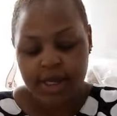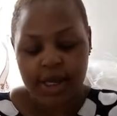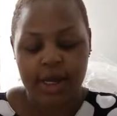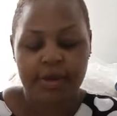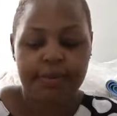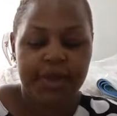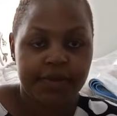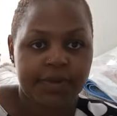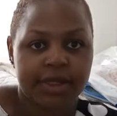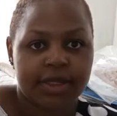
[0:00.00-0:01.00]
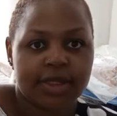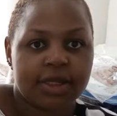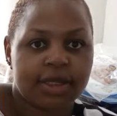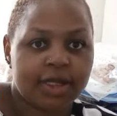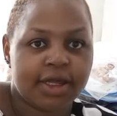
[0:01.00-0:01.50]
uh, bibs,
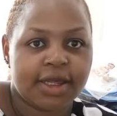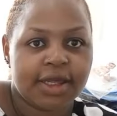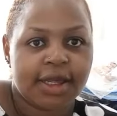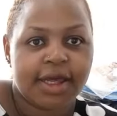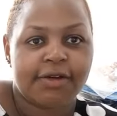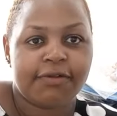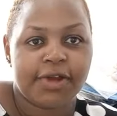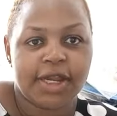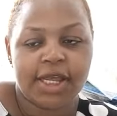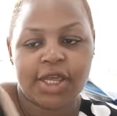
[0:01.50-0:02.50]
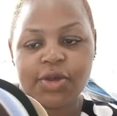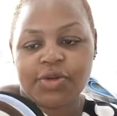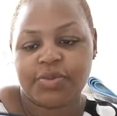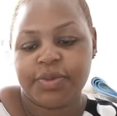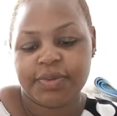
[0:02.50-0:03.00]
really cute
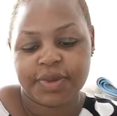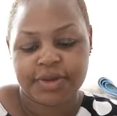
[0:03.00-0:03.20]
bibs,